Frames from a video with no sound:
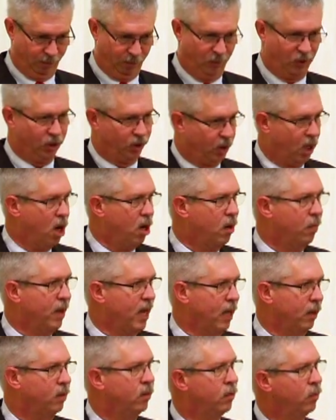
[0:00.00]
just talk
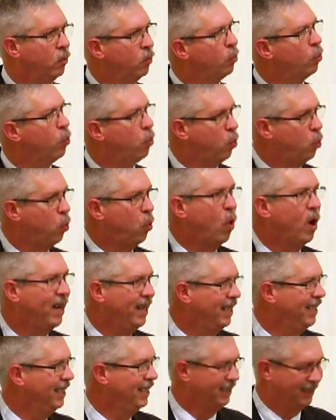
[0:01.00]
about what
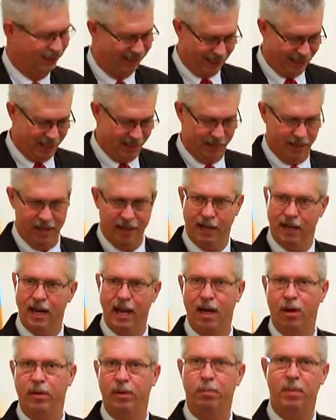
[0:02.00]
it is and
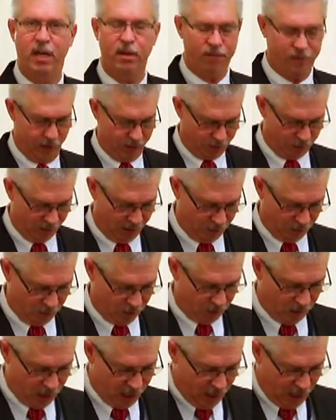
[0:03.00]
how it benefits
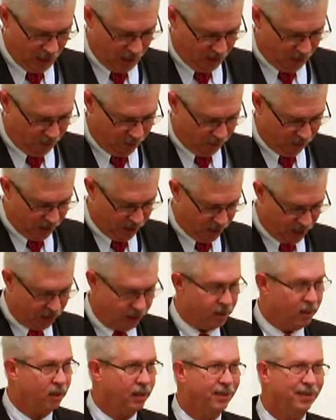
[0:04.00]
people.
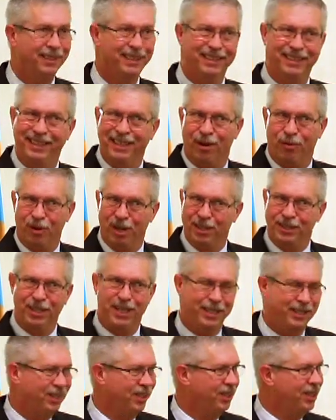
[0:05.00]
But you know, when I
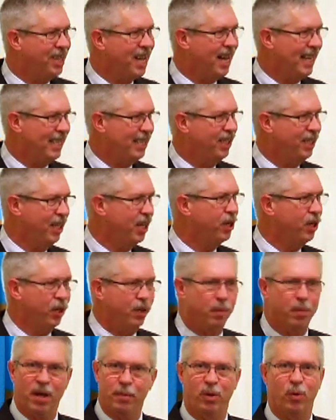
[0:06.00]
say it's the ninth year,
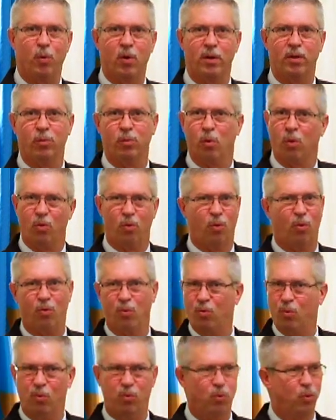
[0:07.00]
you might be wondering, well,
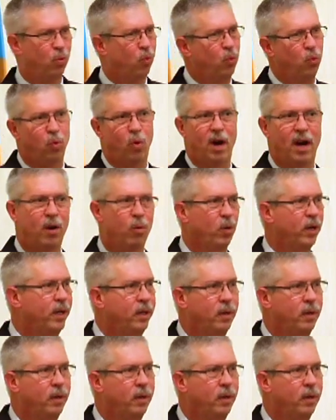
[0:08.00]
why